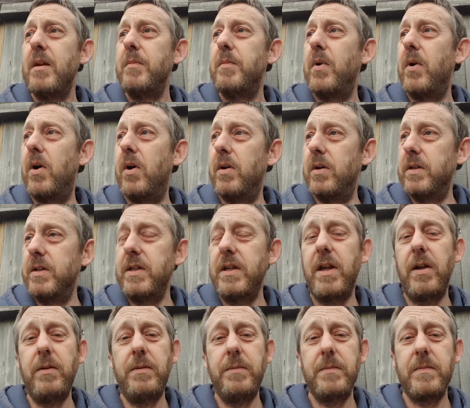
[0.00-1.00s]
But, you
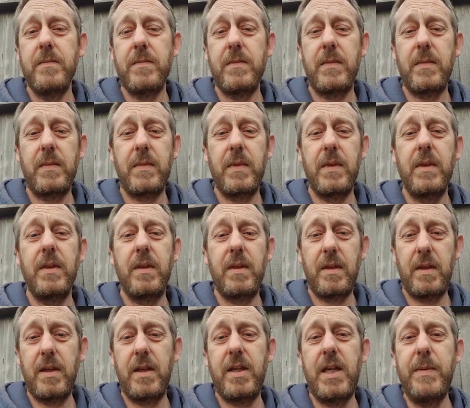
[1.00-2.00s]
know,
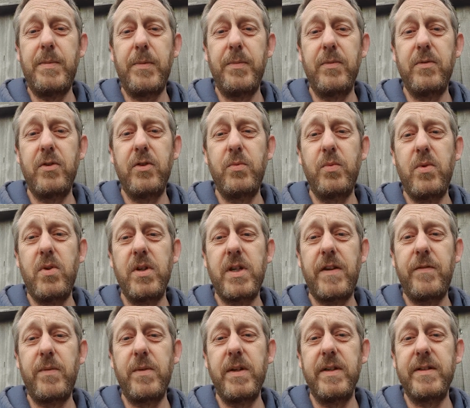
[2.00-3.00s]
keep up the good work,
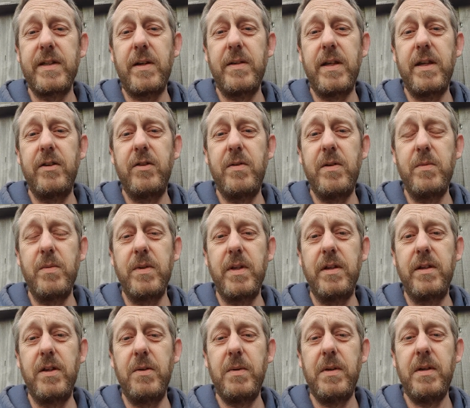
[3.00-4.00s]
everyone that's out there doing what they're
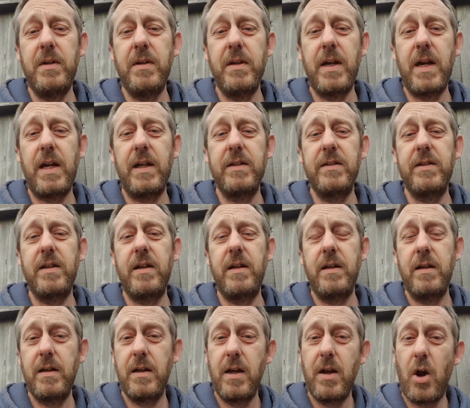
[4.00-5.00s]
doing, and
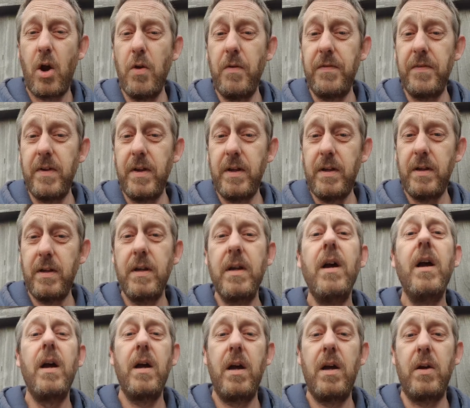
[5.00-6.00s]
hopefully
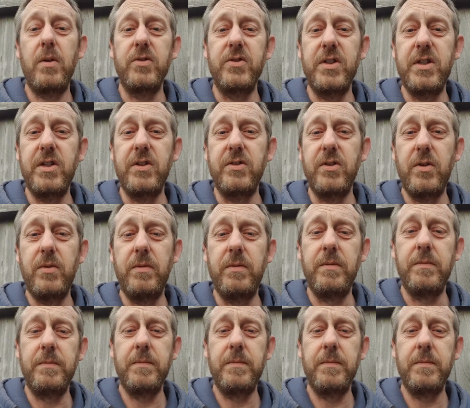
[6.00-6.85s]
I'll see you soon.